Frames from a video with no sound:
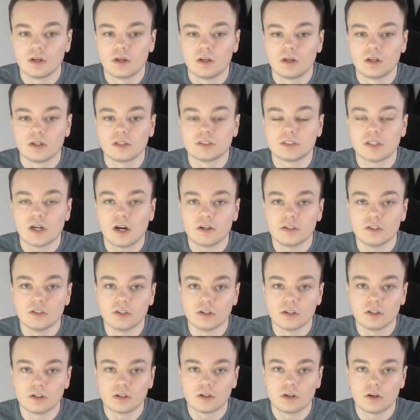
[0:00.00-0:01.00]

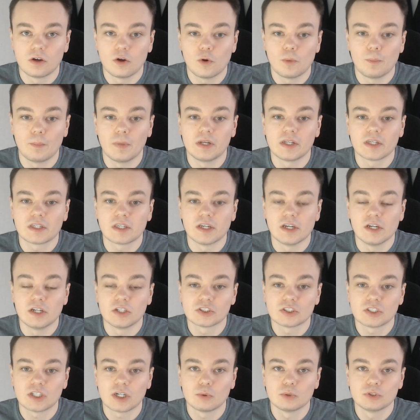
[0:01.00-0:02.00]
diet and
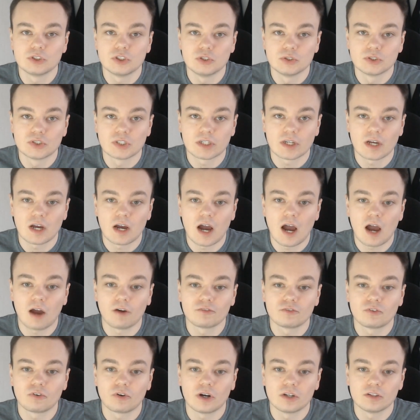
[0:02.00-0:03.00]
medication I was using
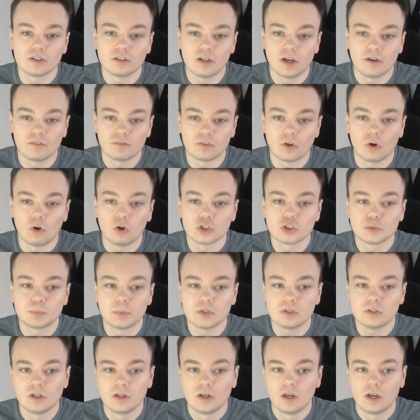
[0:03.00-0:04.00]
after I'd left the
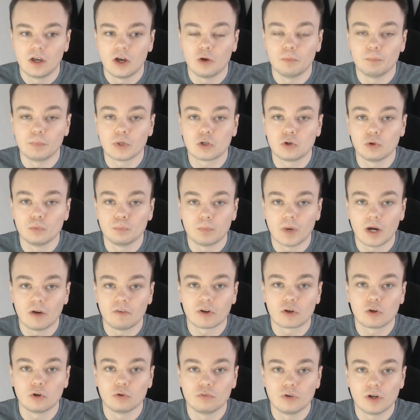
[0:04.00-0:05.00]
hospital and begun my
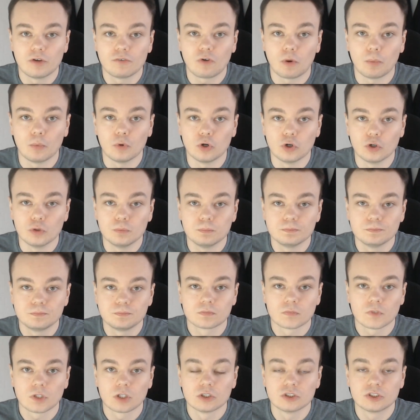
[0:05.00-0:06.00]
recovery from home.
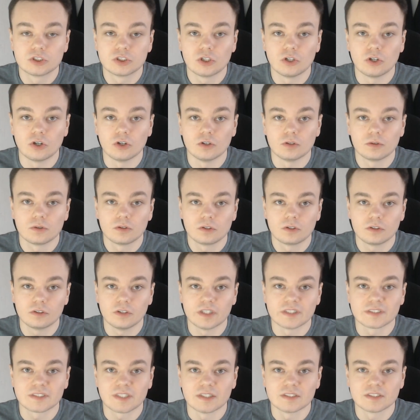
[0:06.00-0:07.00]
So,
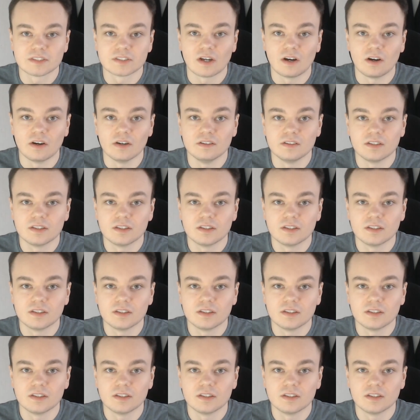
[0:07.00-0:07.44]
let's get started.